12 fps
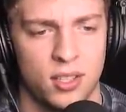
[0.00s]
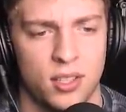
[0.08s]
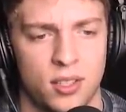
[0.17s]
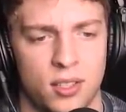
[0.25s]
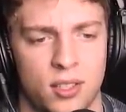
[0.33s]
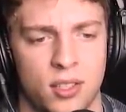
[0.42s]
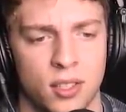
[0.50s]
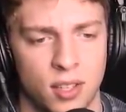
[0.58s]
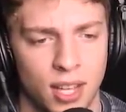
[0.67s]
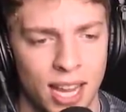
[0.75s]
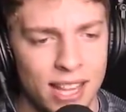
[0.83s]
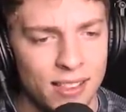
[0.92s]
at all.
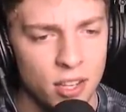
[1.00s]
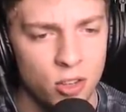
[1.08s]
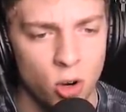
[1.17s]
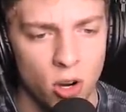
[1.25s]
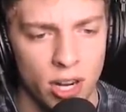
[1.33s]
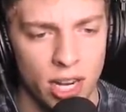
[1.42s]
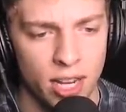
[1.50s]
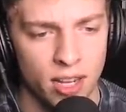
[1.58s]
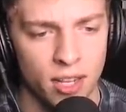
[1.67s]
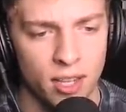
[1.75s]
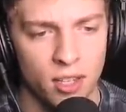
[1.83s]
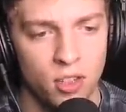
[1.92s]
Okay, okay, Jordy.
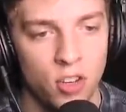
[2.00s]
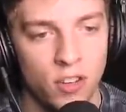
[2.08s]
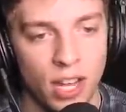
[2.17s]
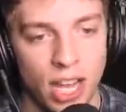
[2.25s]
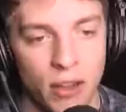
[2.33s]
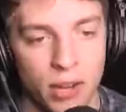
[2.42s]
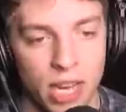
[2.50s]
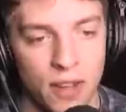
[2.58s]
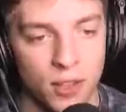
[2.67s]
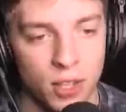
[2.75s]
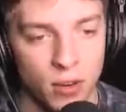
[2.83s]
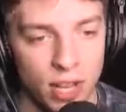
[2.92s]
Just like yeah. how he
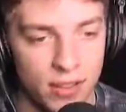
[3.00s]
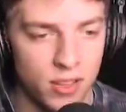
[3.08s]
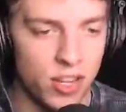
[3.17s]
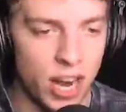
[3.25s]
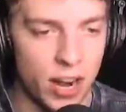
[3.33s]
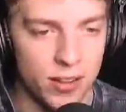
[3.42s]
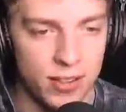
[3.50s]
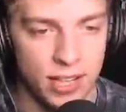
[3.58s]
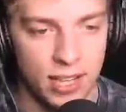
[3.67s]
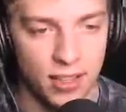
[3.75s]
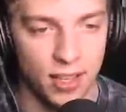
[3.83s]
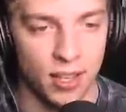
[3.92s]
never donates to charity
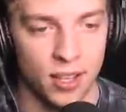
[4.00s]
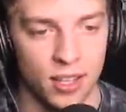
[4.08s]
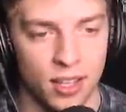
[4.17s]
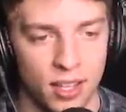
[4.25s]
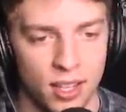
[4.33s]
I'm either. Just a